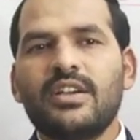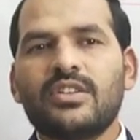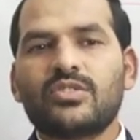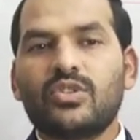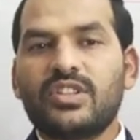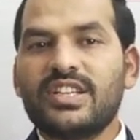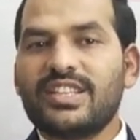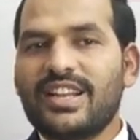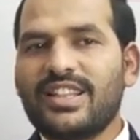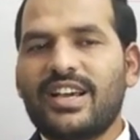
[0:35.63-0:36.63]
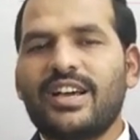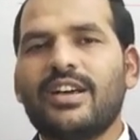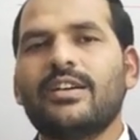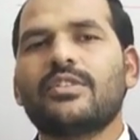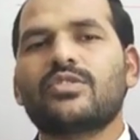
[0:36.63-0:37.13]
So these are
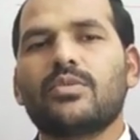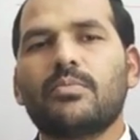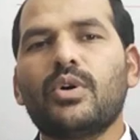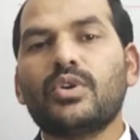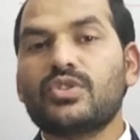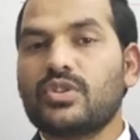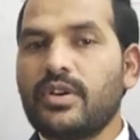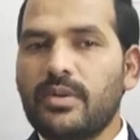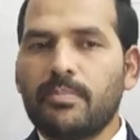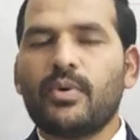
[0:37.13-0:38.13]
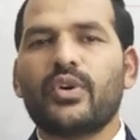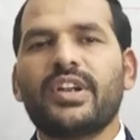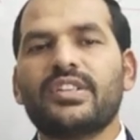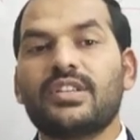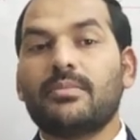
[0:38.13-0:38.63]
the most
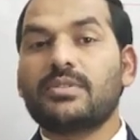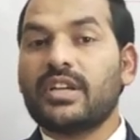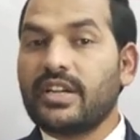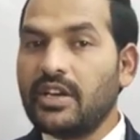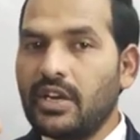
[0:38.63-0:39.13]
important subject.